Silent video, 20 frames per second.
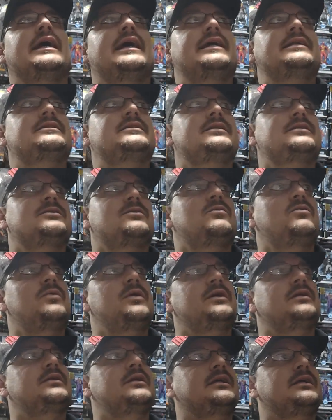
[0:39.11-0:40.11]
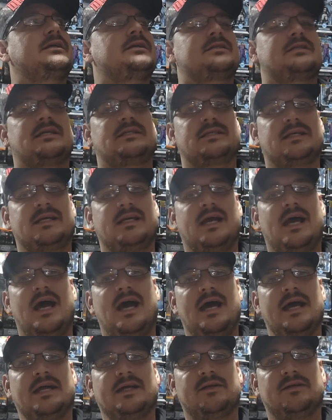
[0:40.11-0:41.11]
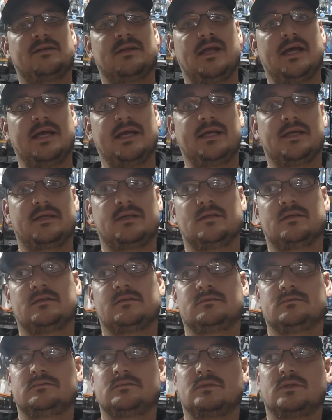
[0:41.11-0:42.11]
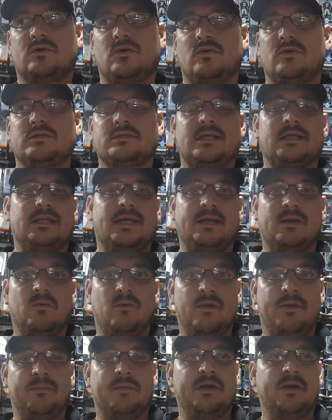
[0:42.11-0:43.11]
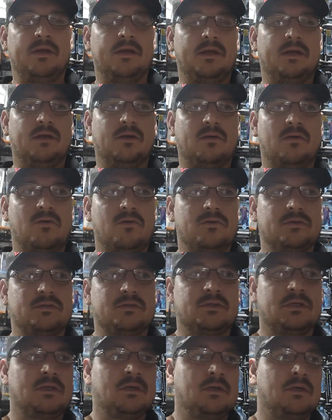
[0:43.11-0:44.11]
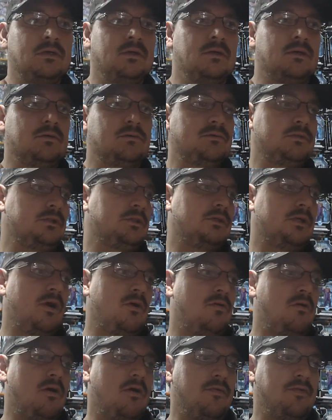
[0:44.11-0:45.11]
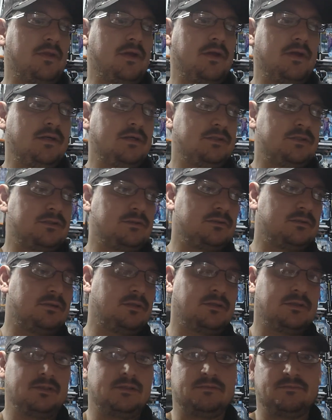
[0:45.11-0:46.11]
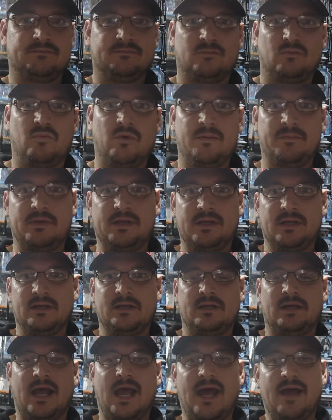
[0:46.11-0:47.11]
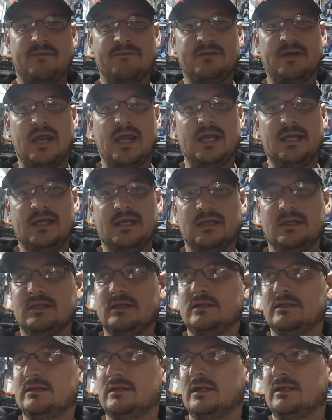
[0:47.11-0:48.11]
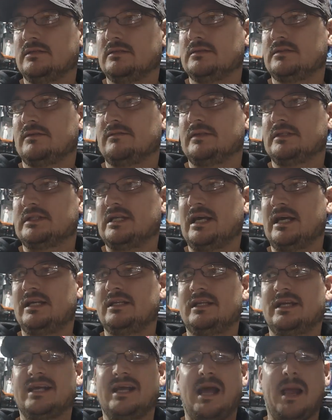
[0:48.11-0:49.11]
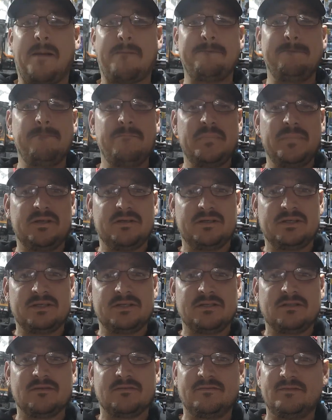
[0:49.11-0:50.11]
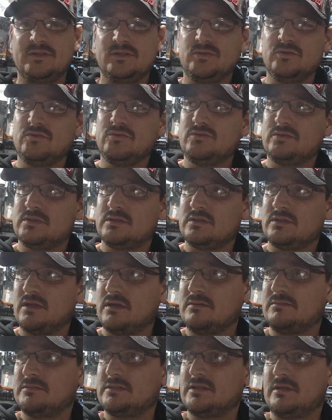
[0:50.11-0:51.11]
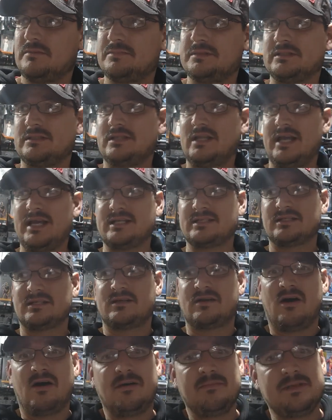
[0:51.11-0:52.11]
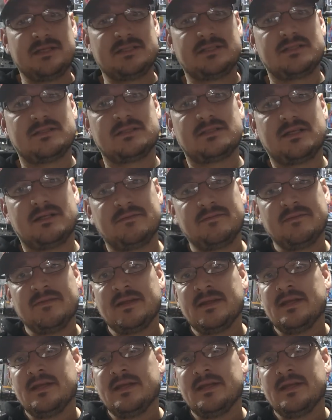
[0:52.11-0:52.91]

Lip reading: it's a weird thing because as a guy, you're like, of course I like women, and of course when you go on there and it shows all these women getting half naked and stuff like that, and they got millions of views and thumbs ups and likes and comments and stuff.